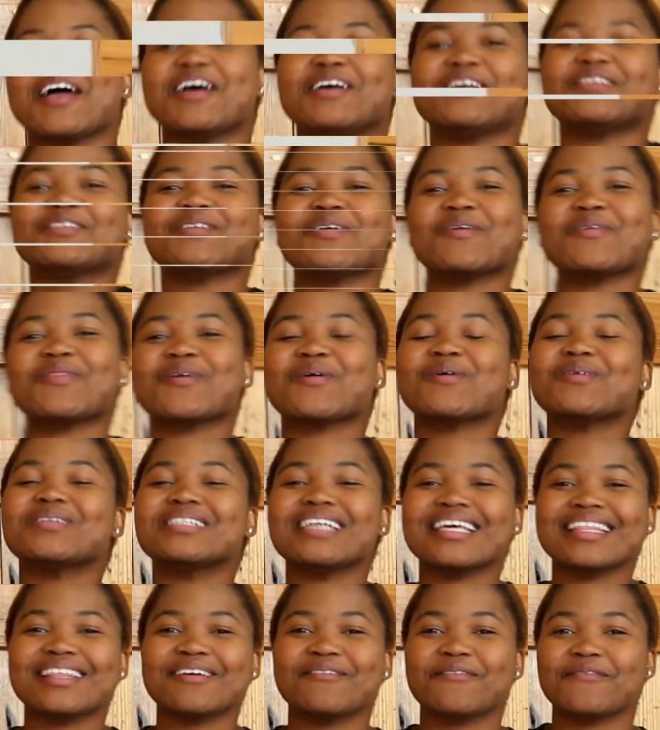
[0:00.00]
So those
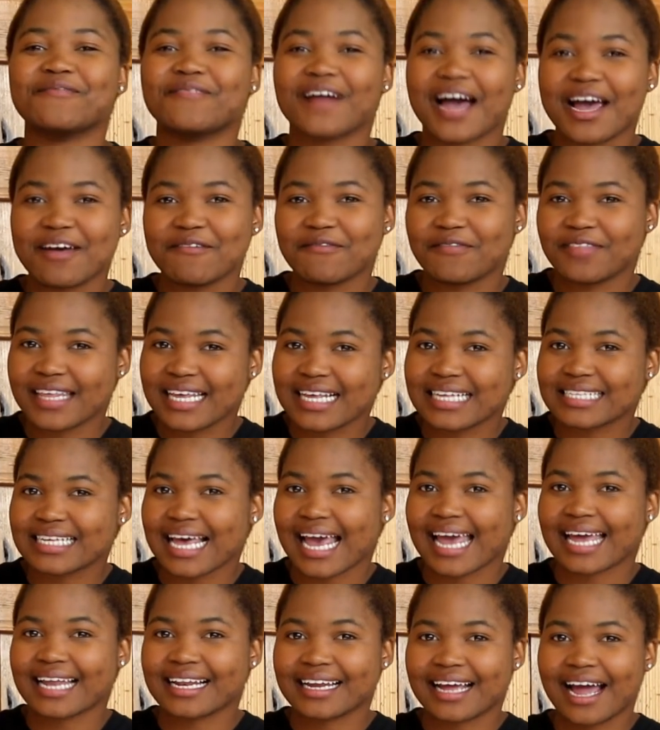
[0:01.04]
are the 5 things I
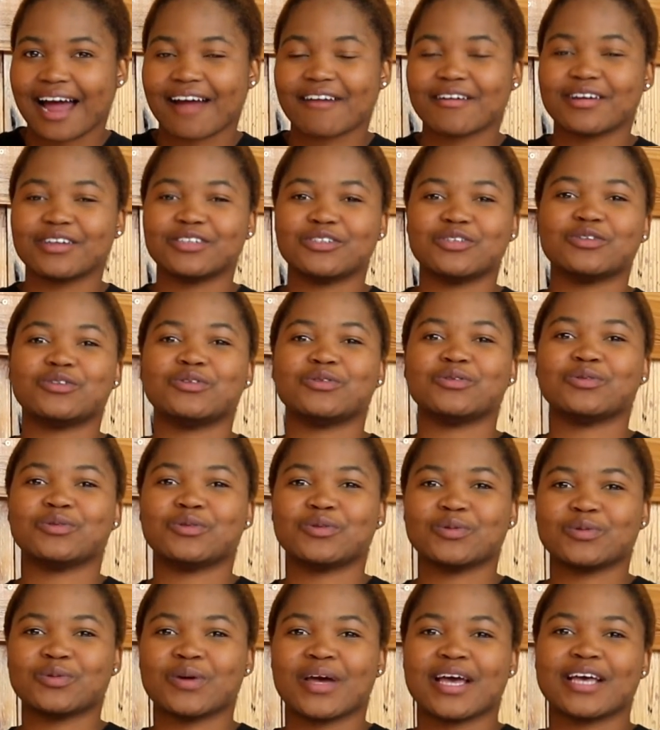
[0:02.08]
encourage you to
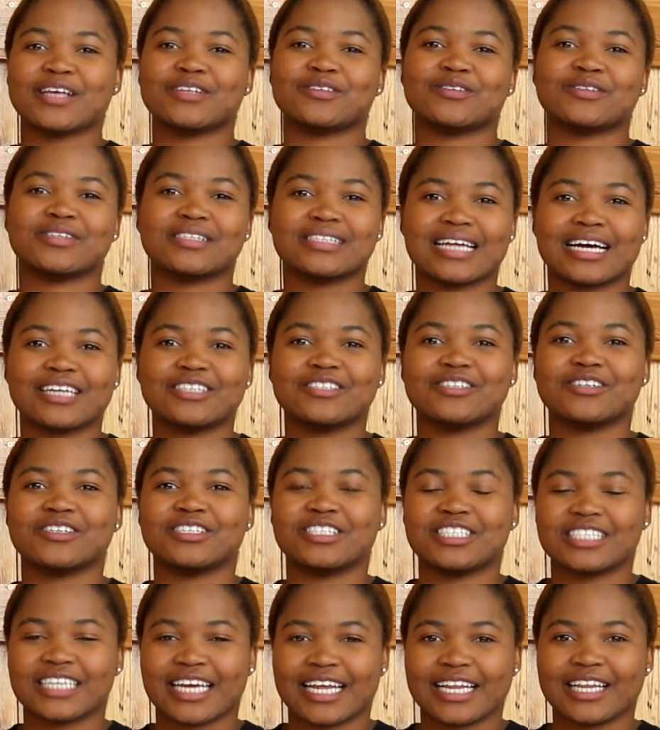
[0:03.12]
do as you start your
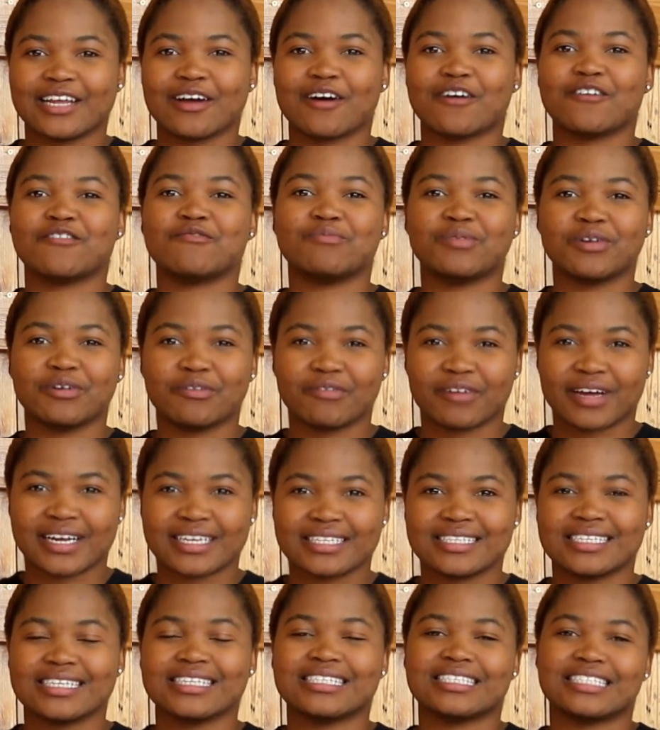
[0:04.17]
journey of
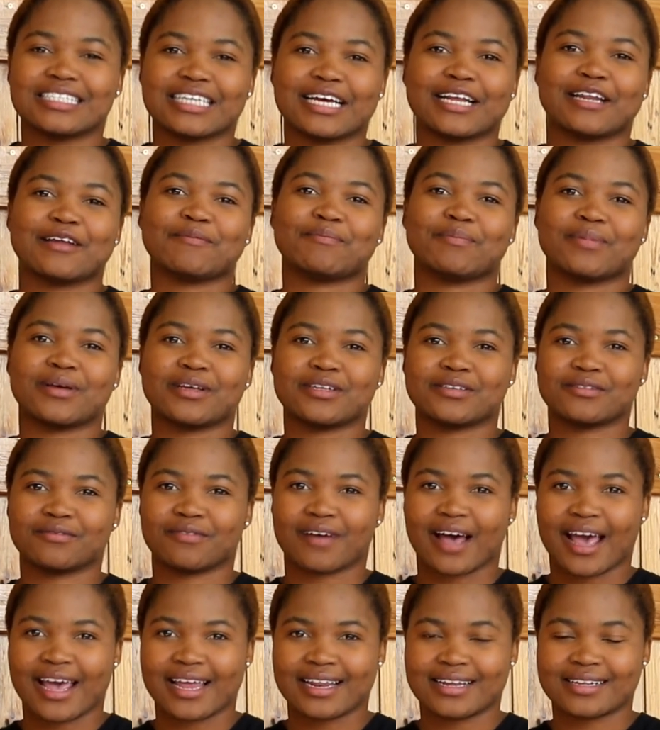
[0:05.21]
preventing gender-based
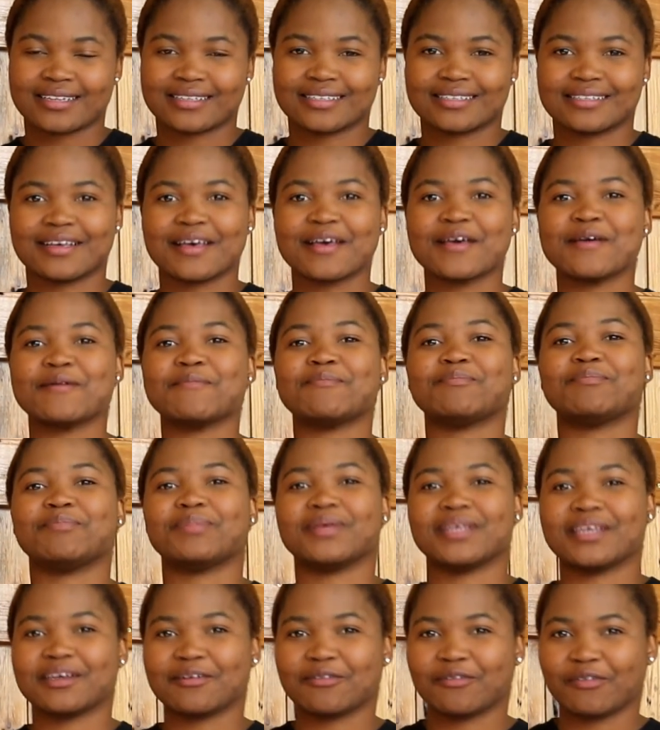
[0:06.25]
violence.
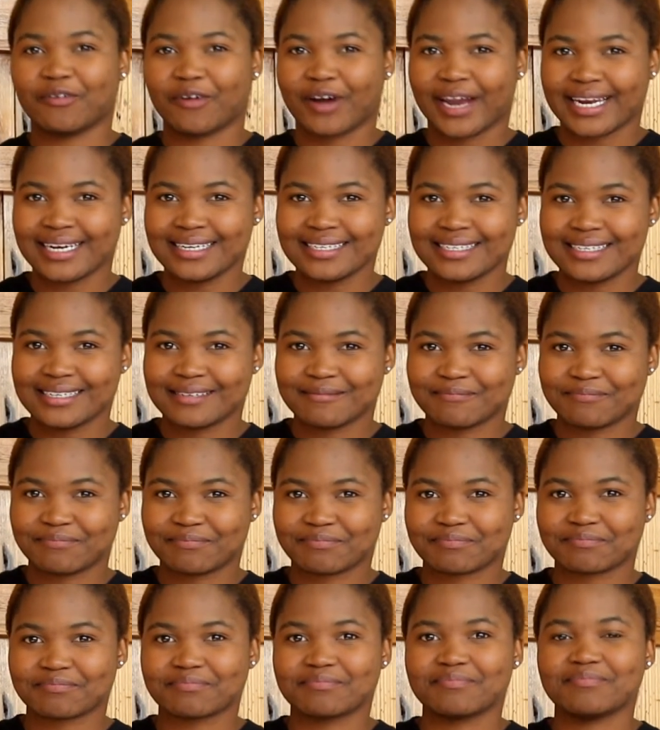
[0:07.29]
Be a friend,
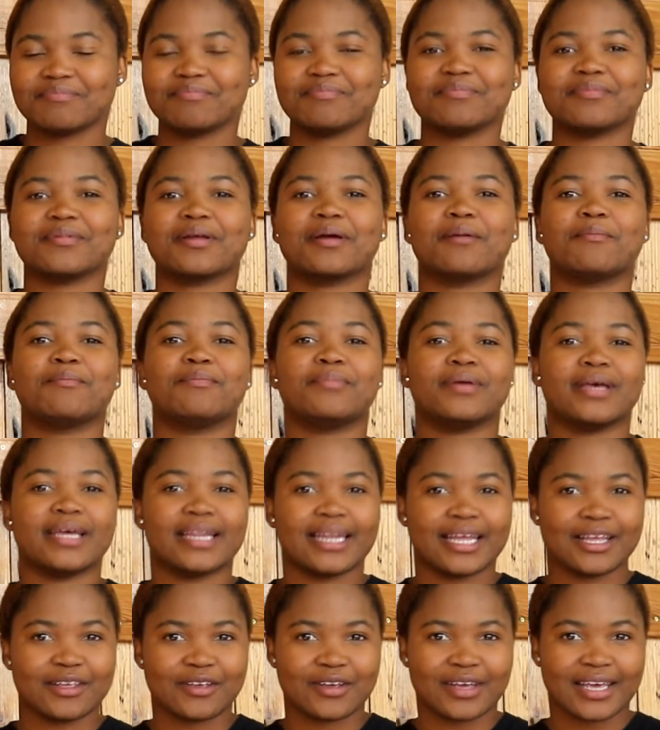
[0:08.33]
be
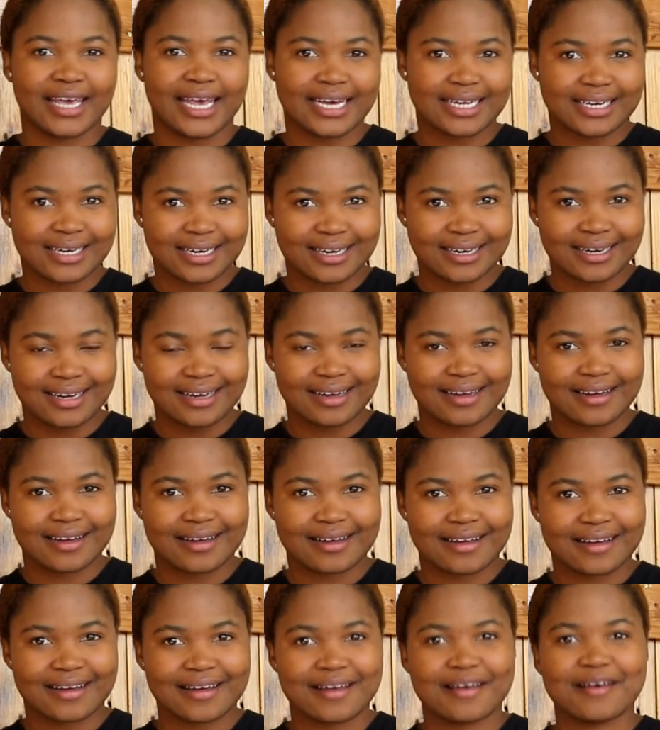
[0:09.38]
an educator,
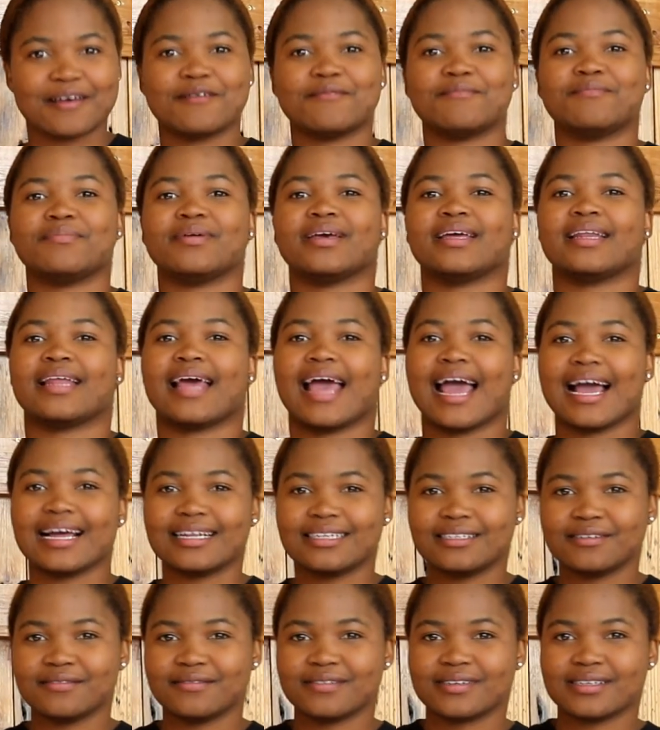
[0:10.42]
be an
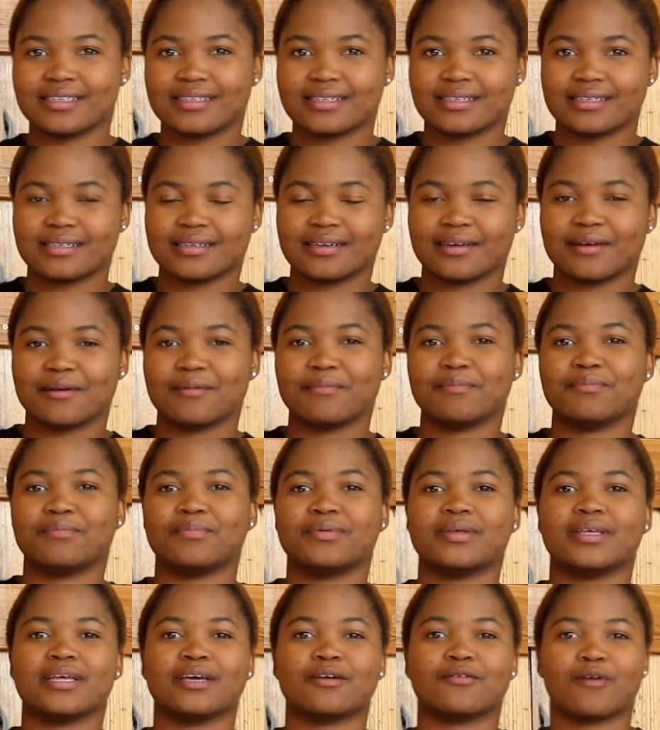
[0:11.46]
activist,
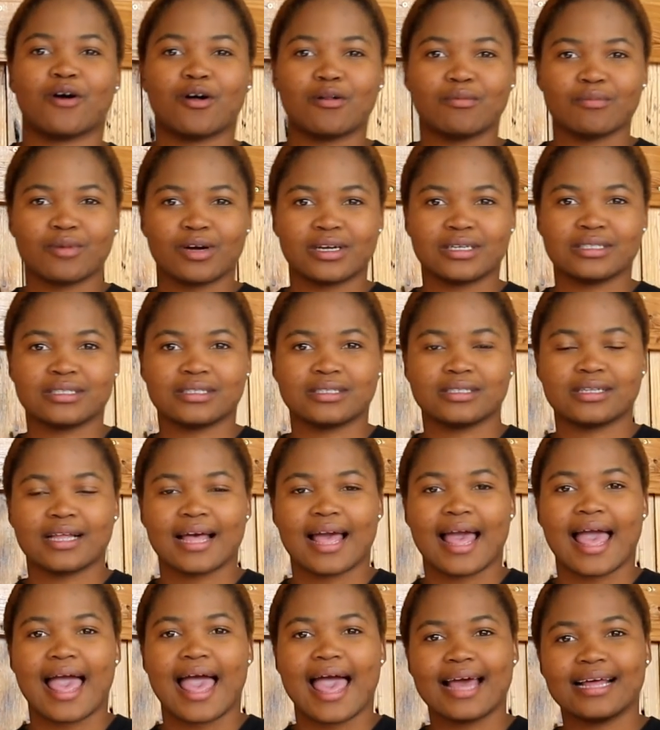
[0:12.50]
be a role model,
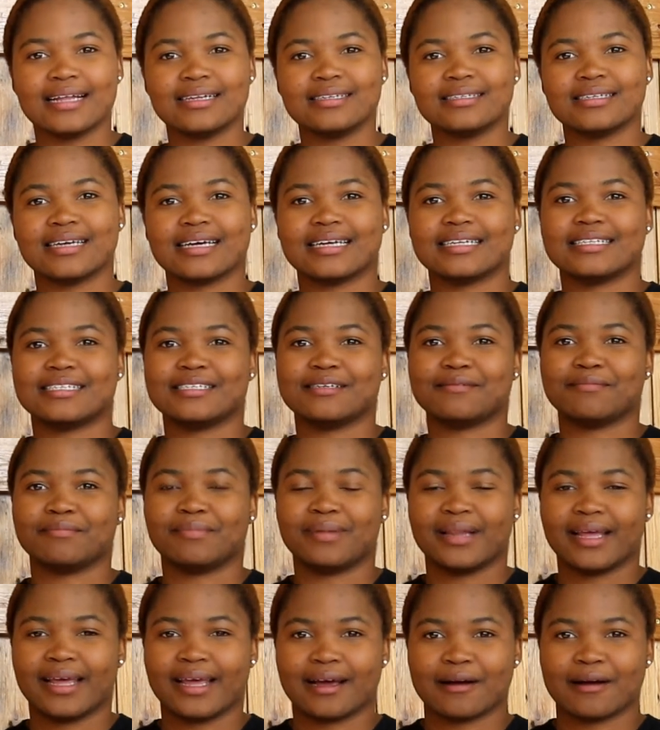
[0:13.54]
and a team player.